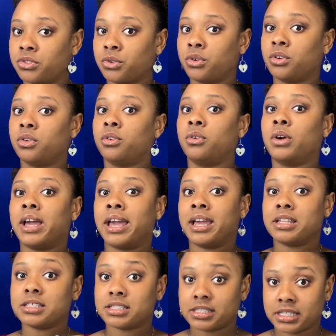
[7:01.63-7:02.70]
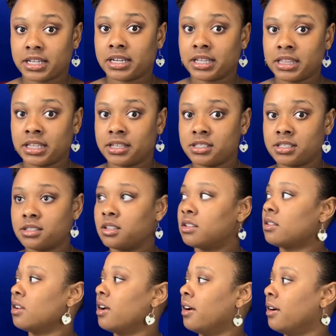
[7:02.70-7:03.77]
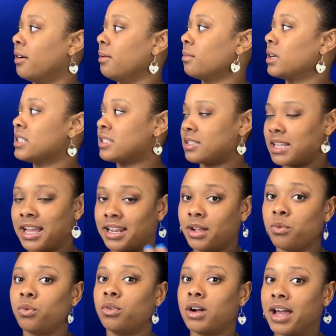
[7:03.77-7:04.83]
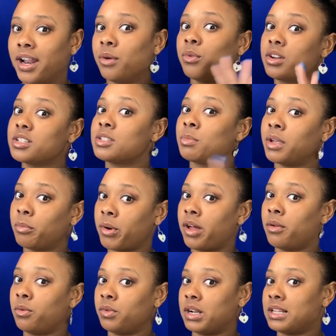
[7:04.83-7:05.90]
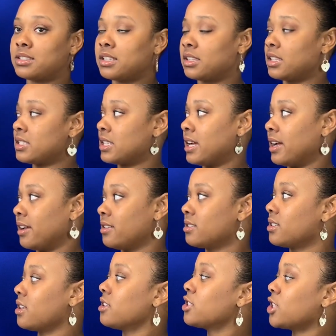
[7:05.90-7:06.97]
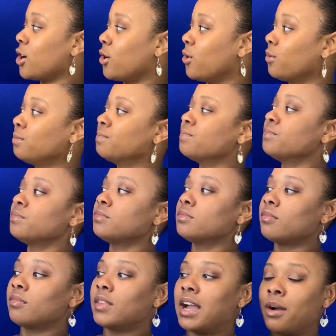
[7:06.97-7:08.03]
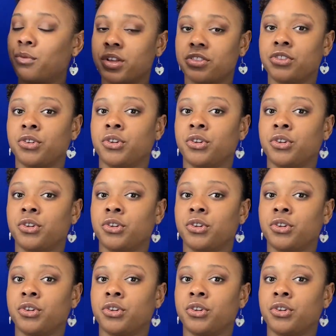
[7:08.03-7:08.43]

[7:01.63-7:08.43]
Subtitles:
through and studied this because I didn't want it to be a problem when I took the science. So I went